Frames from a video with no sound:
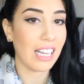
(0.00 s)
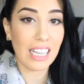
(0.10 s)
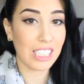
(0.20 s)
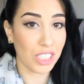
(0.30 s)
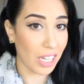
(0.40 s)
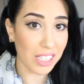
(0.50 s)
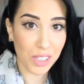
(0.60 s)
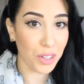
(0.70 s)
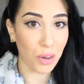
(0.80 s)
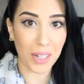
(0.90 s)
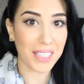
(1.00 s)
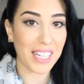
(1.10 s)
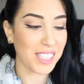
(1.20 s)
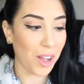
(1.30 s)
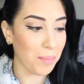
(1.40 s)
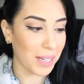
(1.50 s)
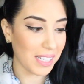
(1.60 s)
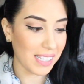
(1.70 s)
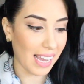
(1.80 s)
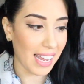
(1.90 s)
It's, it's New York, that's all I'm
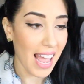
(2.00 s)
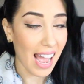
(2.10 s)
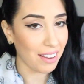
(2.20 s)
gonna say.